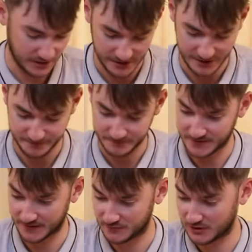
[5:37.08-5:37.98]
Um,
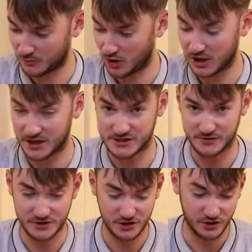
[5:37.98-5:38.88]
and then what I like to do
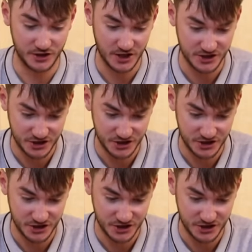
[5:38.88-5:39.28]
is cut a nice